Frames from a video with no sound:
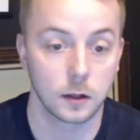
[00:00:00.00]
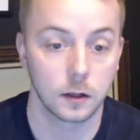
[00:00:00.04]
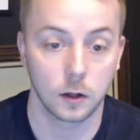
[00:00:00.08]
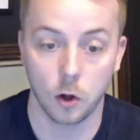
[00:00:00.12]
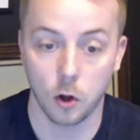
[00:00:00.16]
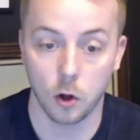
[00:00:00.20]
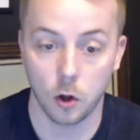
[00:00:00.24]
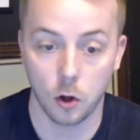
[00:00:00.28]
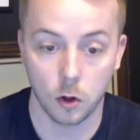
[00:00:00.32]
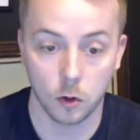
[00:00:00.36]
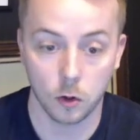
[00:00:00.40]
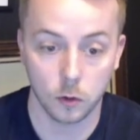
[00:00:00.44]

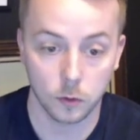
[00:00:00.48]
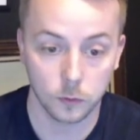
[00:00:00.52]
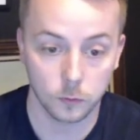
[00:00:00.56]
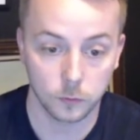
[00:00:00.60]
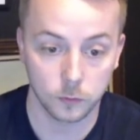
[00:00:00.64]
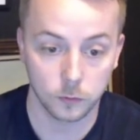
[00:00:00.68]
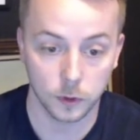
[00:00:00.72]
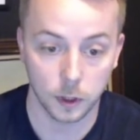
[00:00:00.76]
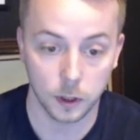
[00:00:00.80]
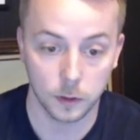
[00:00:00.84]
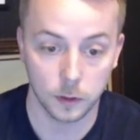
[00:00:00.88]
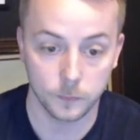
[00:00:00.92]
all
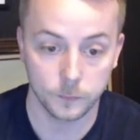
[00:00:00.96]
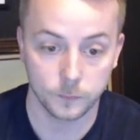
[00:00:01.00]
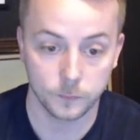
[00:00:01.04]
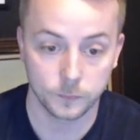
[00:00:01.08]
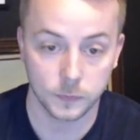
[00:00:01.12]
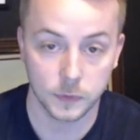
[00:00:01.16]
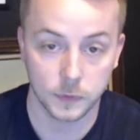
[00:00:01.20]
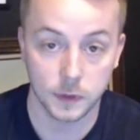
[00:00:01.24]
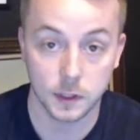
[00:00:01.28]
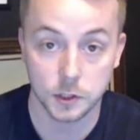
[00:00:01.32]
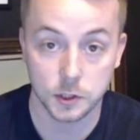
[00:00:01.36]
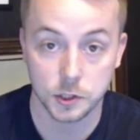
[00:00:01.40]
from
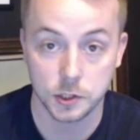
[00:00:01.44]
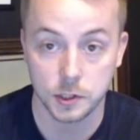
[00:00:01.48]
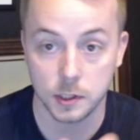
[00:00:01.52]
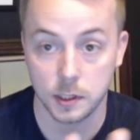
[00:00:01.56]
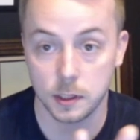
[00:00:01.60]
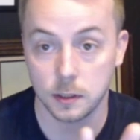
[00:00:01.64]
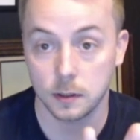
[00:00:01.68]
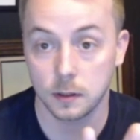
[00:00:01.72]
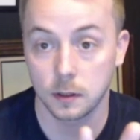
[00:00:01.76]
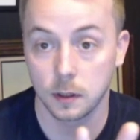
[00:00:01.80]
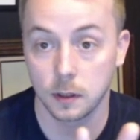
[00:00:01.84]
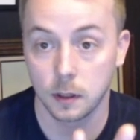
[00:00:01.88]
this
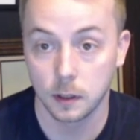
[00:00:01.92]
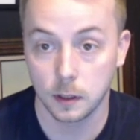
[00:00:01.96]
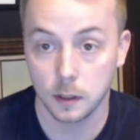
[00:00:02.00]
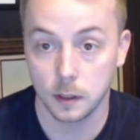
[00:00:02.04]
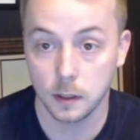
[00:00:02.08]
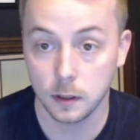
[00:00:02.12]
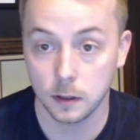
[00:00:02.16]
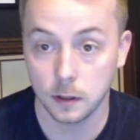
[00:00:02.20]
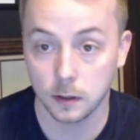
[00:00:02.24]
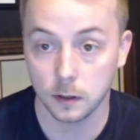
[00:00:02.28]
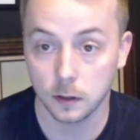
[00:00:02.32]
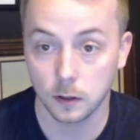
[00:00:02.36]
sheet
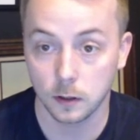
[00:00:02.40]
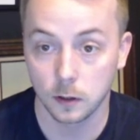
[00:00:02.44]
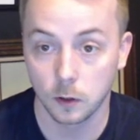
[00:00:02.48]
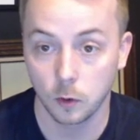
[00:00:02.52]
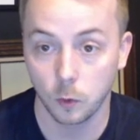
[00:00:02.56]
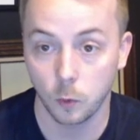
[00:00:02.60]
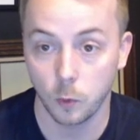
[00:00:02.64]
here,